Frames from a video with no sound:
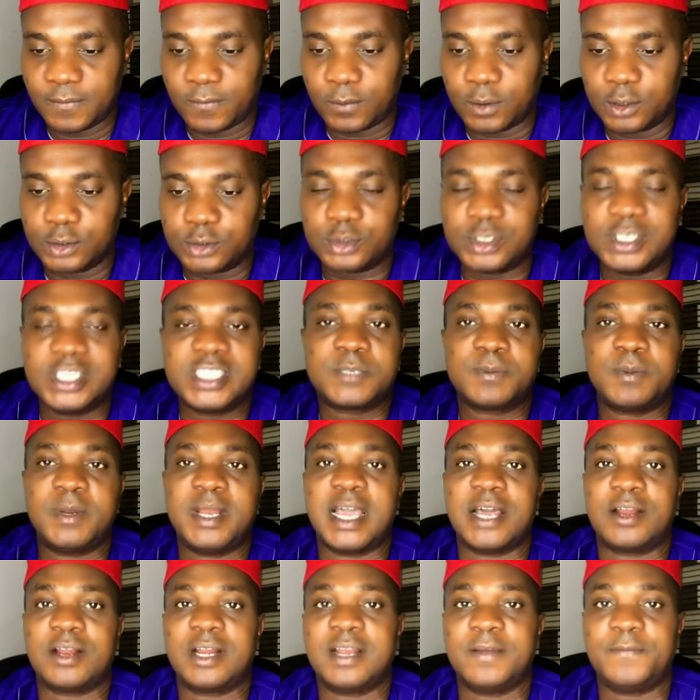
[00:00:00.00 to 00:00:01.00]
want to
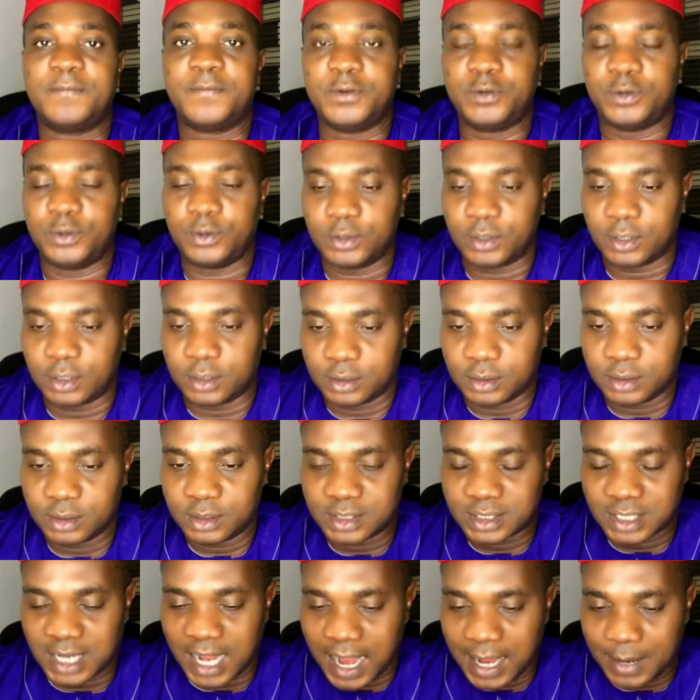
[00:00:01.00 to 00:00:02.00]
display another video on
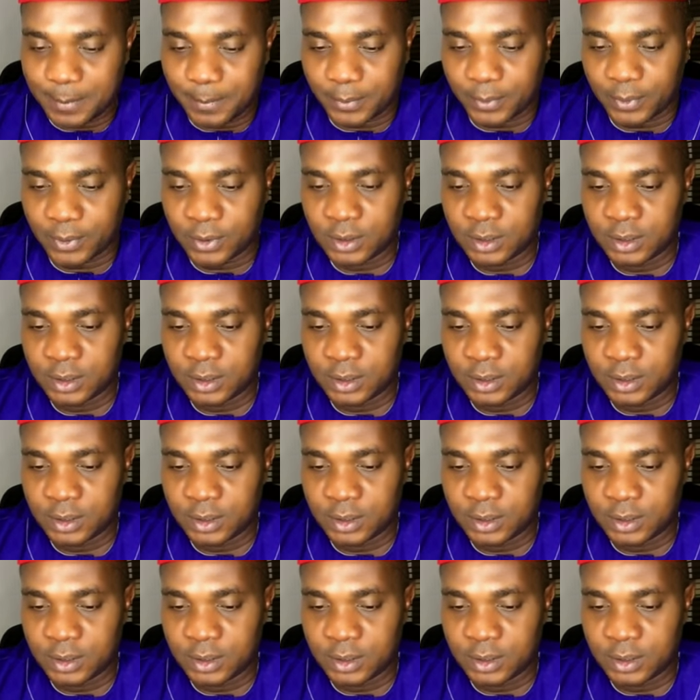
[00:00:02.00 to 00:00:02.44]
Skype.